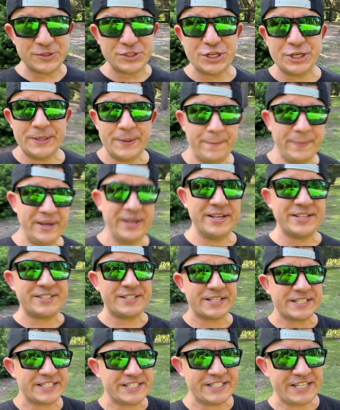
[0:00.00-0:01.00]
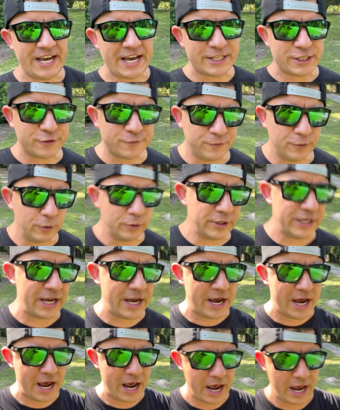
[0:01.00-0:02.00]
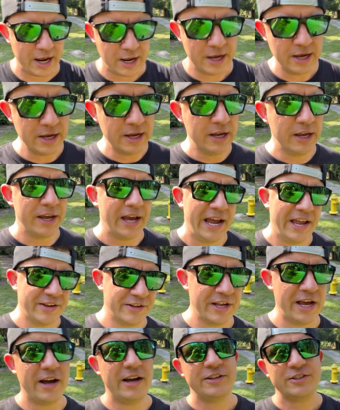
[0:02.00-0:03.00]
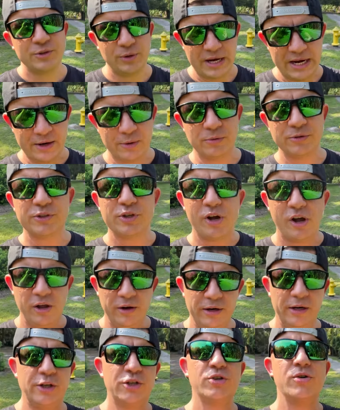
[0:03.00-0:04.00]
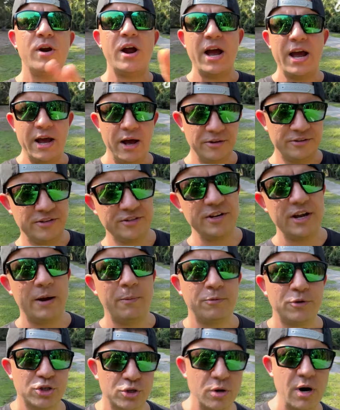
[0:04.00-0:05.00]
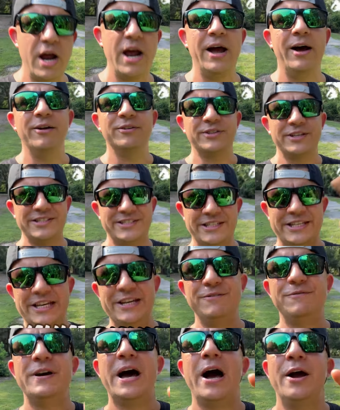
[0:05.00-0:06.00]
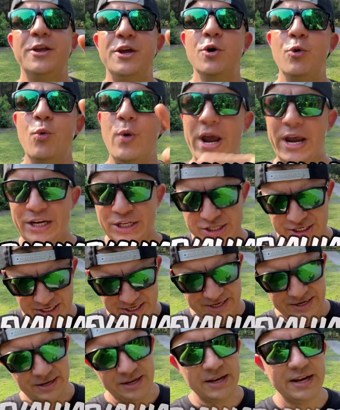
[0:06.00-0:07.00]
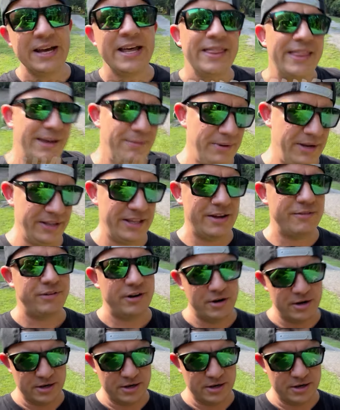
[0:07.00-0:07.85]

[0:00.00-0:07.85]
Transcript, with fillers: gonna be a successful day. It, uh, so I was calling it tryouts. It's not tryouts, it's evaluation. They made that very